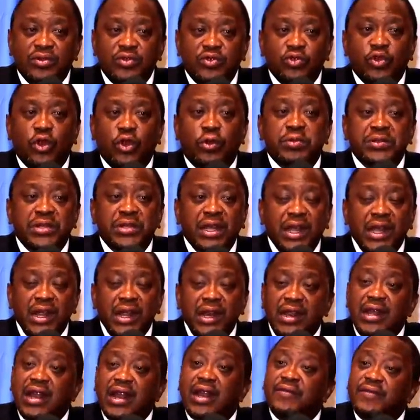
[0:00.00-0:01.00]
to
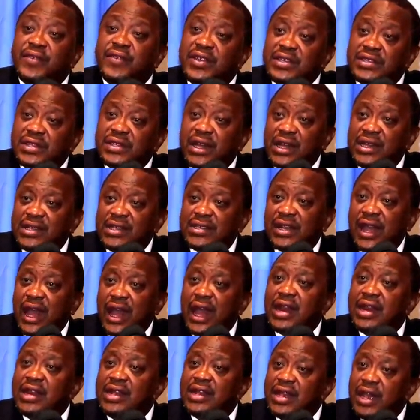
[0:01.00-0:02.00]
obtain their visas
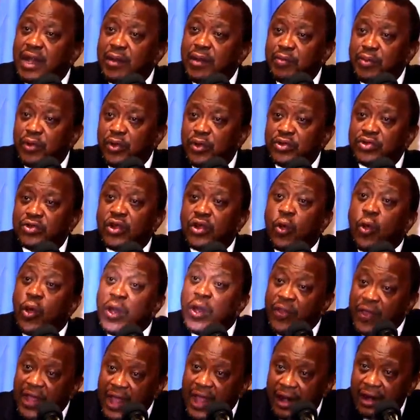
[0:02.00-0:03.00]
at the airport
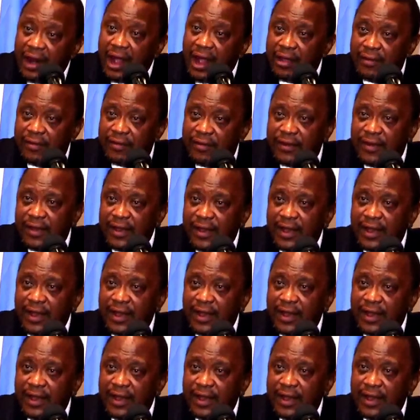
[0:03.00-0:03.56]
when they arrive.